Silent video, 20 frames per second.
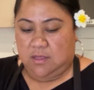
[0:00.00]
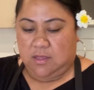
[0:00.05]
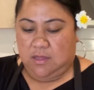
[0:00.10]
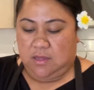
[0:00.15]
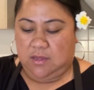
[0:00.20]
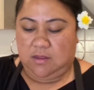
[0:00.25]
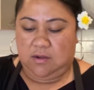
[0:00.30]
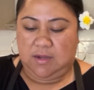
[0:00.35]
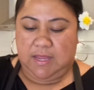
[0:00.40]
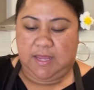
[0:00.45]

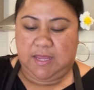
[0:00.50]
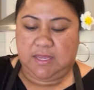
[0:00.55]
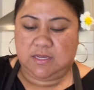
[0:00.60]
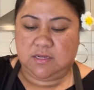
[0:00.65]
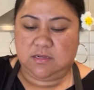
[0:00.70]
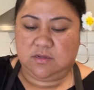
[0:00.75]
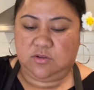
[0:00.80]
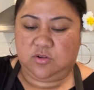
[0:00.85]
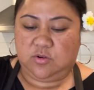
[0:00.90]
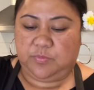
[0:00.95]
I'll add
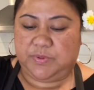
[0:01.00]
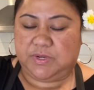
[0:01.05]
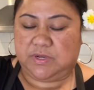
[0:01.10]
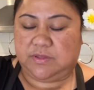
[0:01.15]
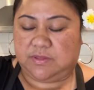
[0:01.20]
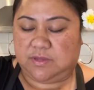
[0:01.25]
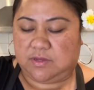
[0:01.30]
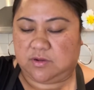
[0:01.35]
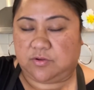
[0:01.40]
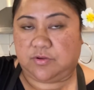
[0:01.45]
a little bit
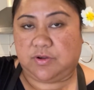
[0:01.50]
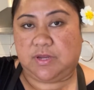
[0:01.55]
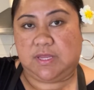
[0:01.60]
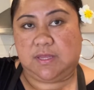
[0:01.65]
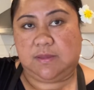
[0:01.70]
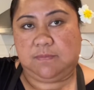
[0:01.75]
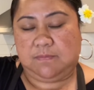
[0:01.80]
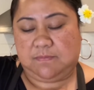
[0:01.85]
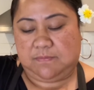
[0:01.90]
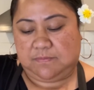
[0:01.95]
of the
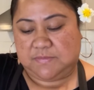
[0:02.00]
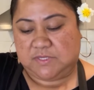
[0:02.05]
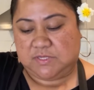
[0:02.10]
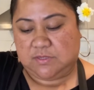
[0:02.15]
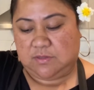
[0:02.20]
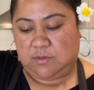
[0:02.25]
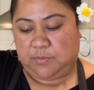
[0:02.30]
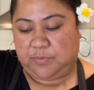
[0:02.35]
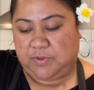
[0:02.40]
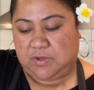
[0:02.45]
cream
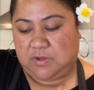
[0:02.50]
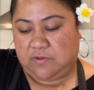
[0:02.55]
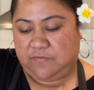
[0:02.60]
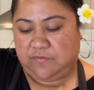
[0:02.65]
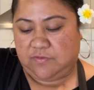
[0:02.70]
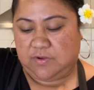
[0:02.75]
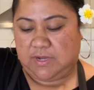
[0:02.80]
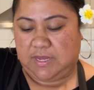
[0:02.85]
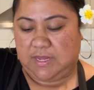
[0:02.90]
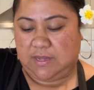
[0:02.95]
to the pot
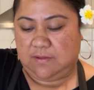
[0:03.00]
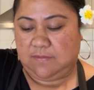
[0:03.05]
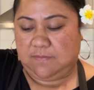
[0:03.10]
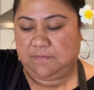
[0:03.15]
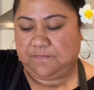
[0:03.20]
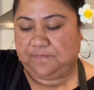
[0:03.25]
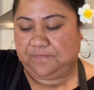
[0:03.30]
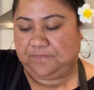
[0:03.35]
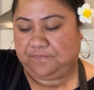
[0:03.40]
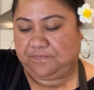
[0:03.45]
for
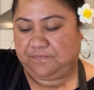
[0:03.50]
now.